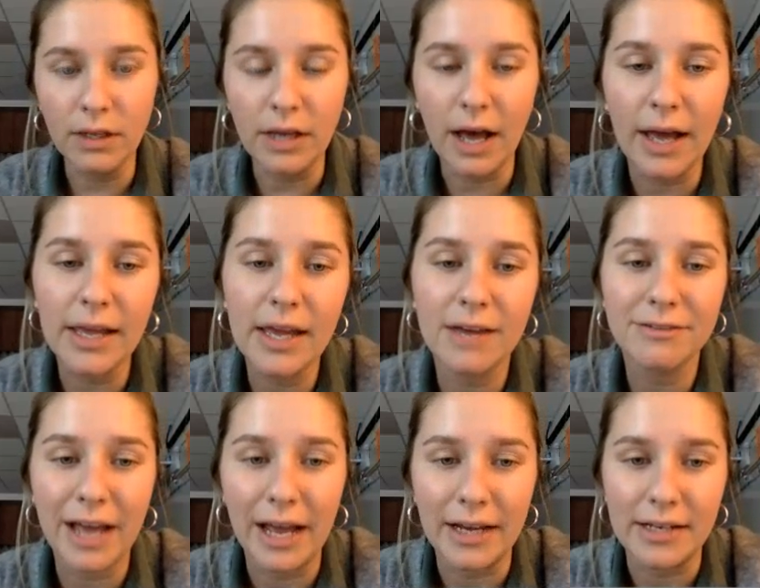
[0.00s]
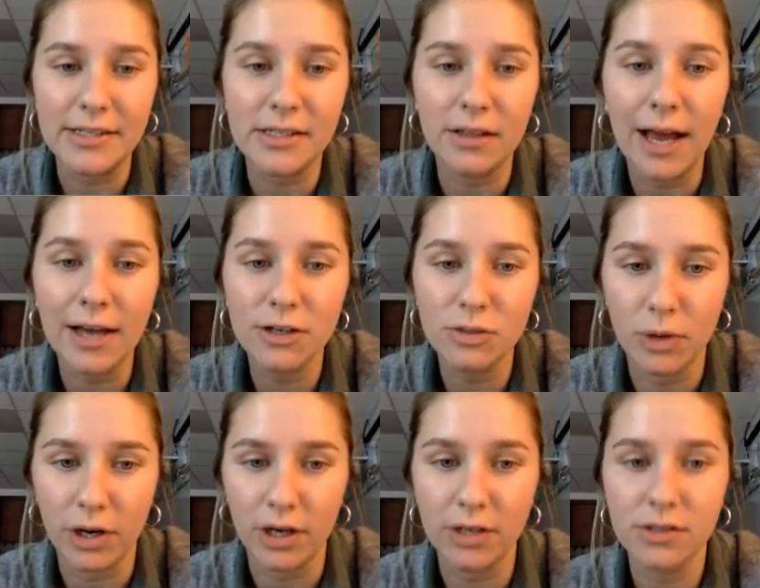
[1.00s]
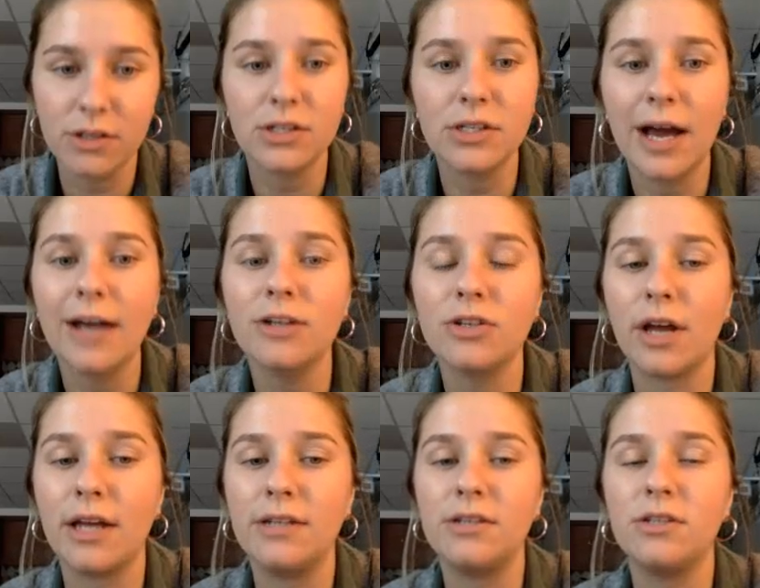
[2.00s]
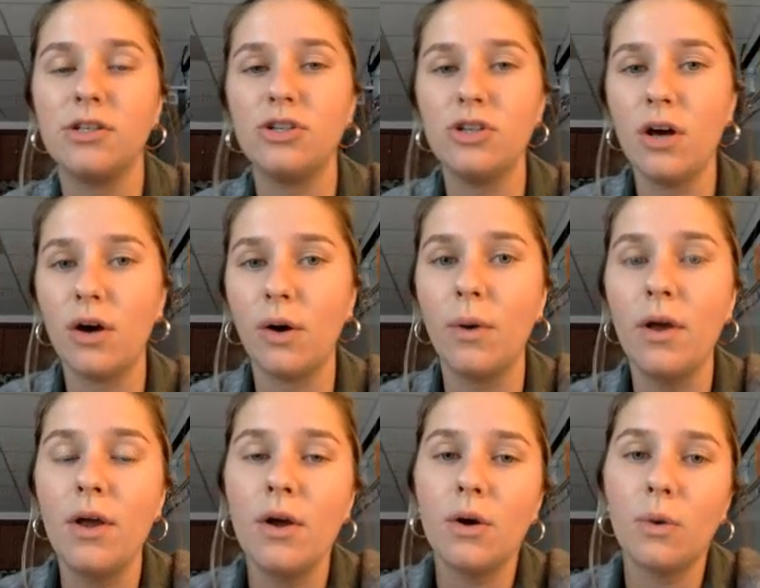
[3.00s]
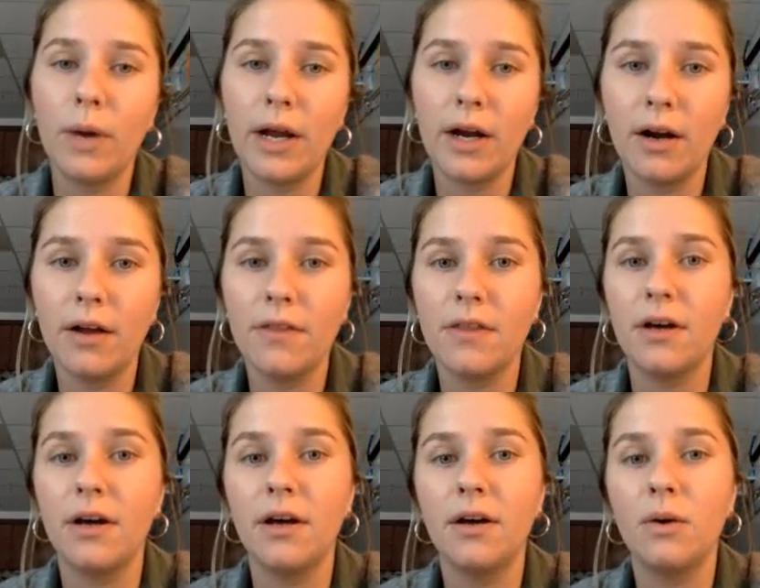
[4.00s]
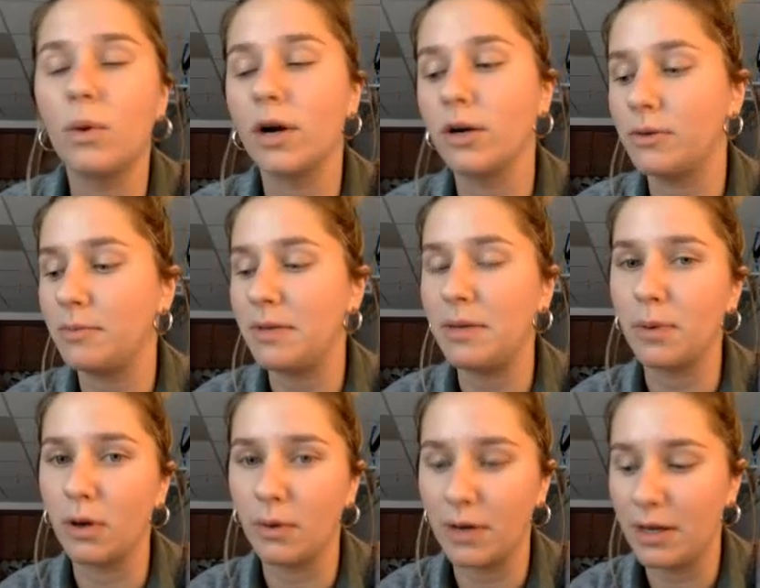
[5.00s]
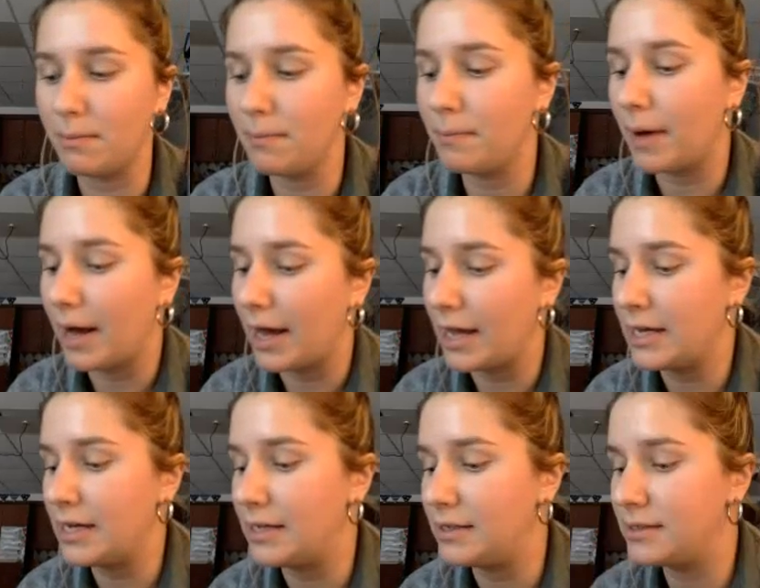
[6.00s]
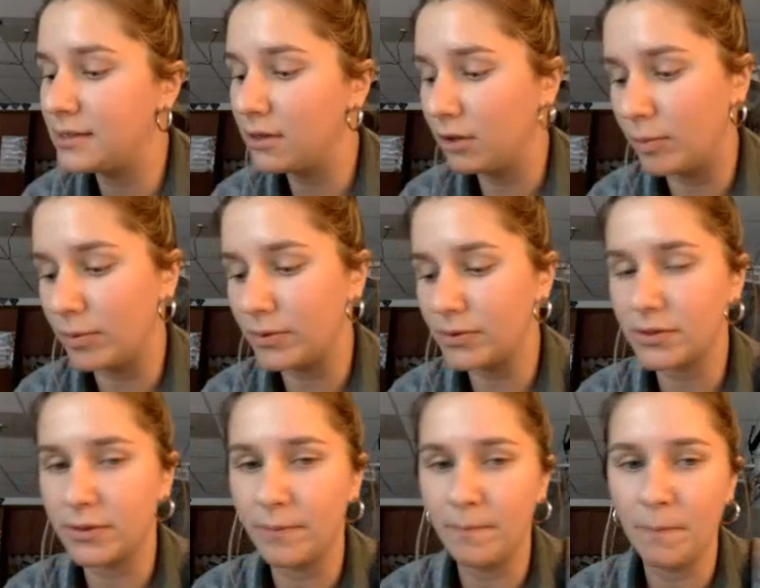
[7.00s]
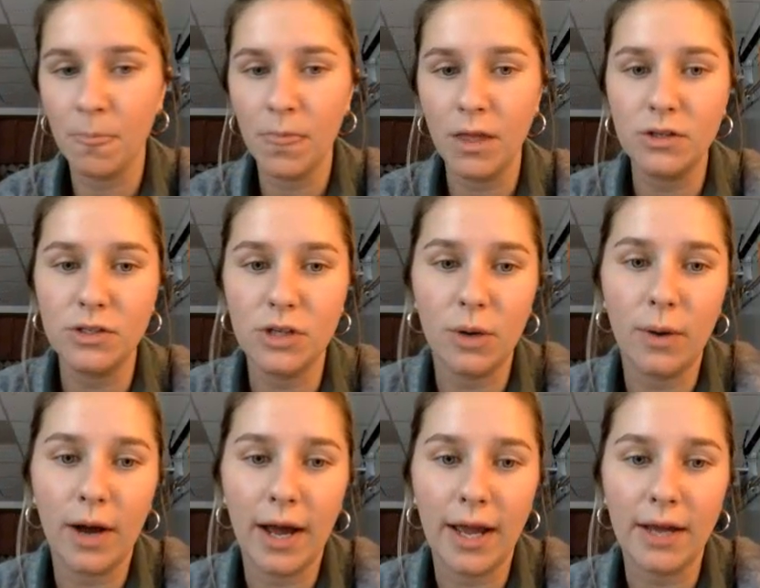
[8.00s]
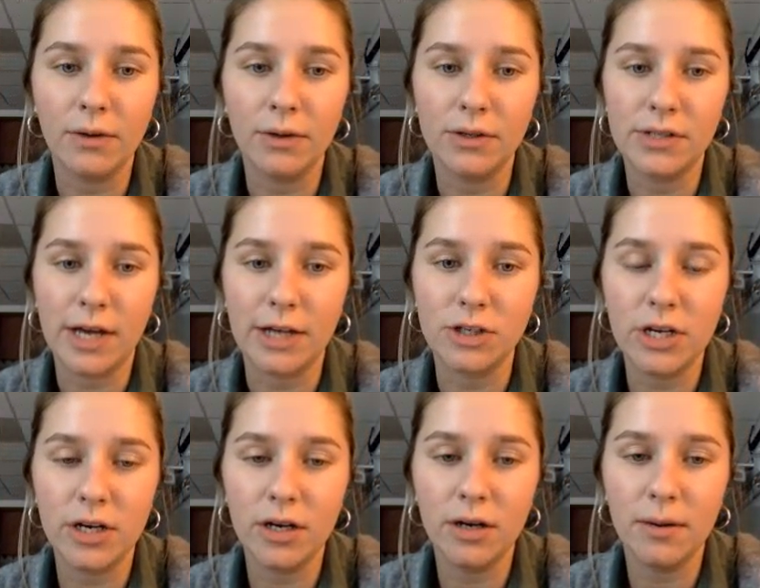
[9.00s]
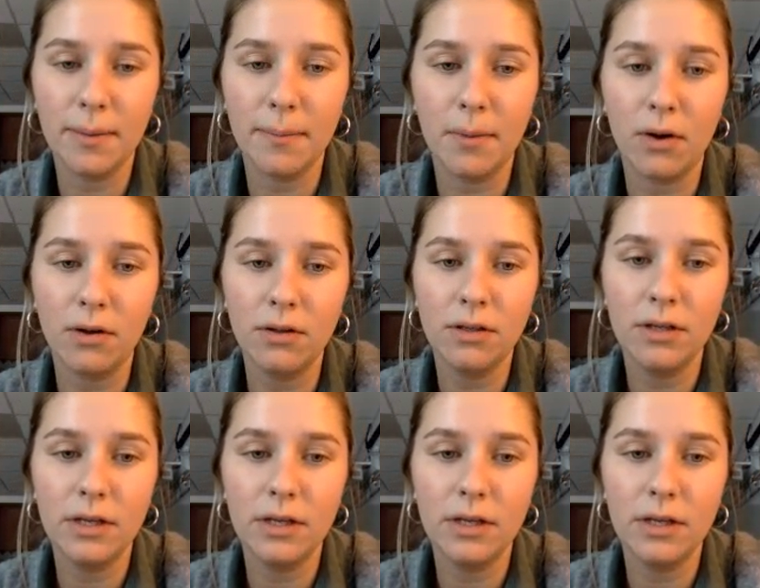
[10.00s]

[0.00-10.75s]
I have added slash marks or slash lines to show where the word would be broken by its syllables. So I wrote a slash here, multiply.